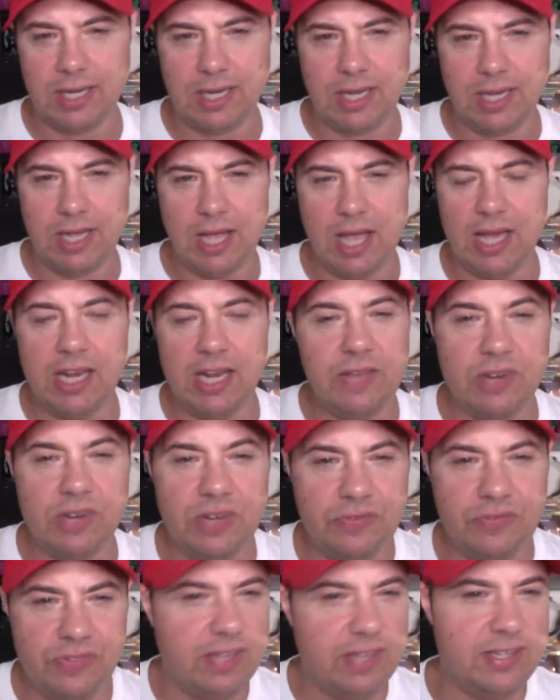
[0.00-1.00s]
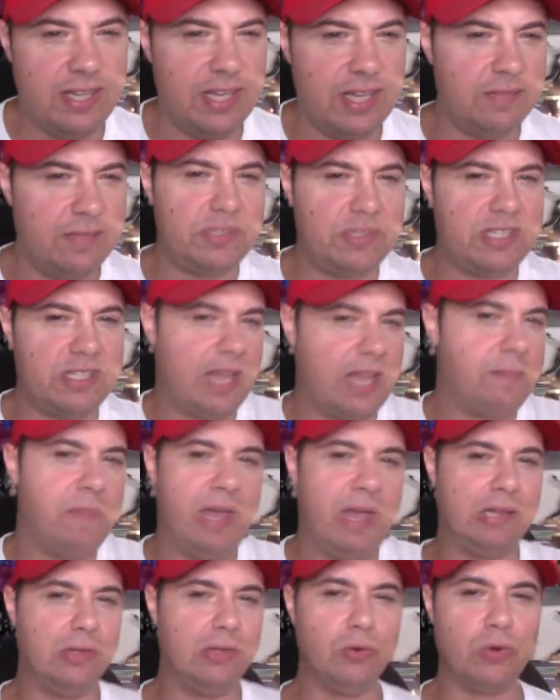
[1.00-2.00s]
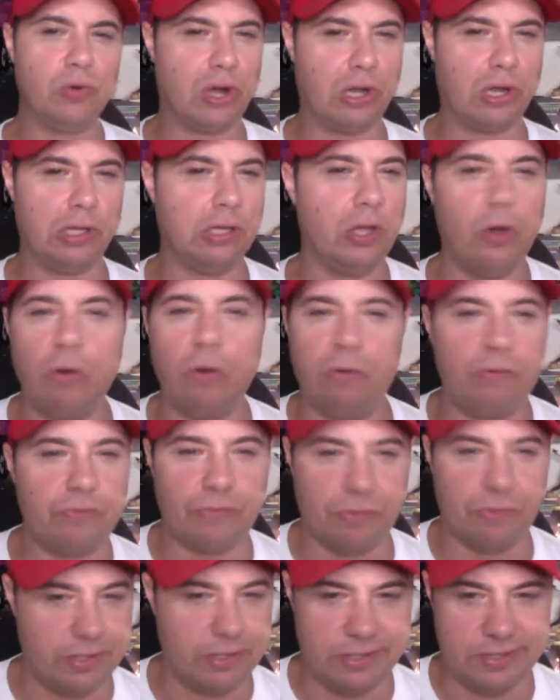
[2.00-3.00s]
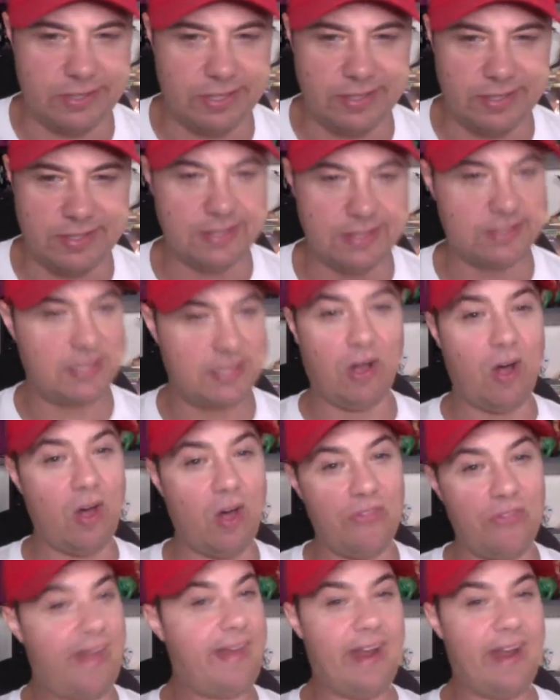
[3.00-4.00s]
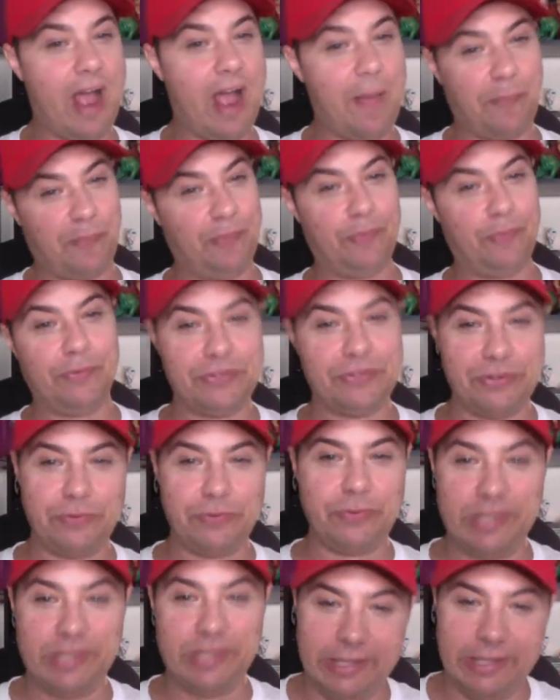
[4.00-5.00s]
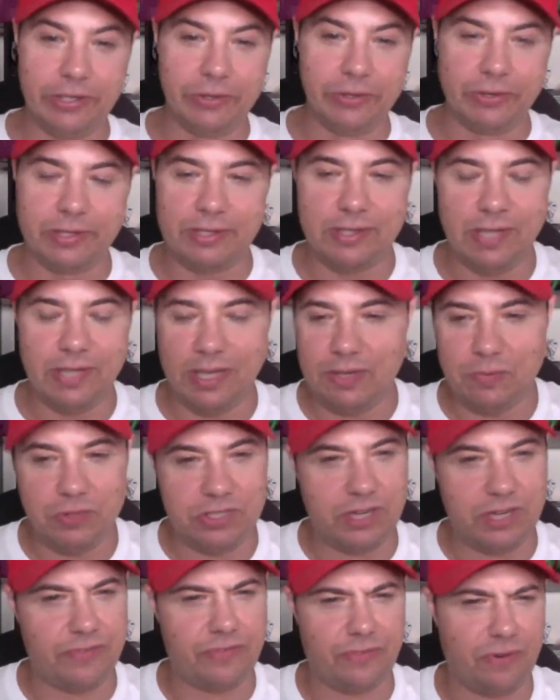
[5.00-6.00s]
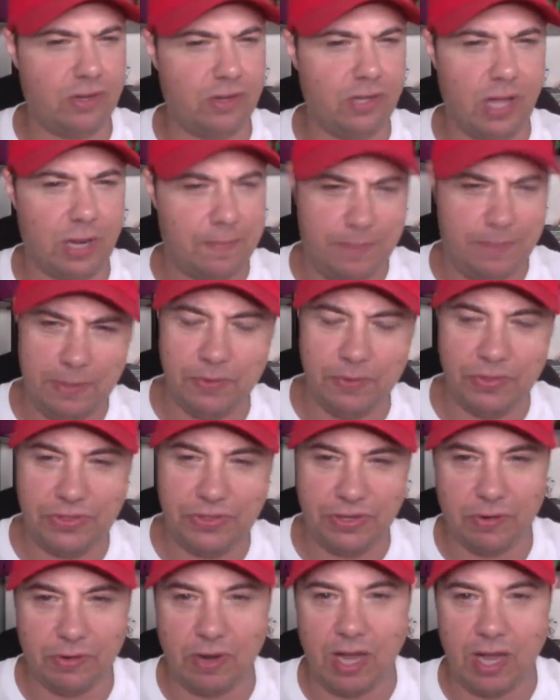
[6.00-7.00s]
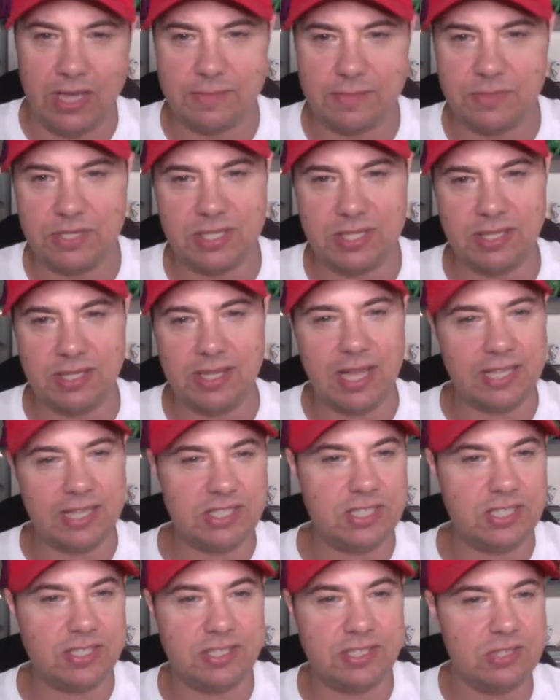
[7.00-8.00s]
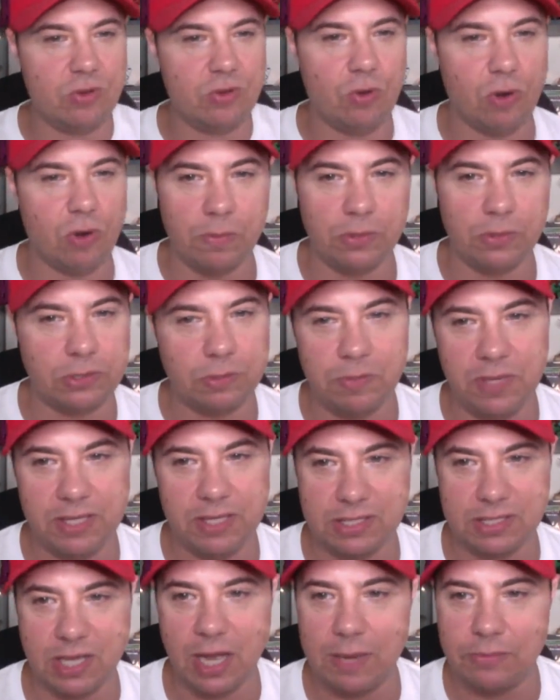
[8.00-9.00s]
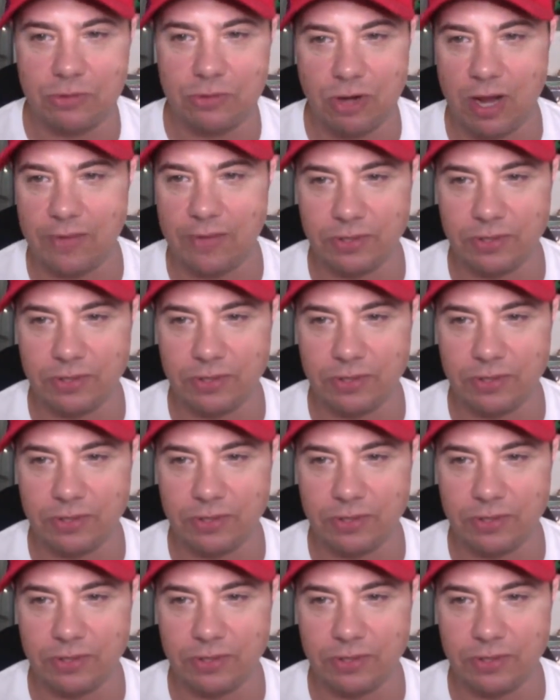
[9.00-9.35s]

And even if they did, say, make Luke a clone, for instance, and say, "Oh, that happened wasn't really Luke," like, which I've heard a lot of people theorize, I'm just thinking that's just as horrible to me as time travel.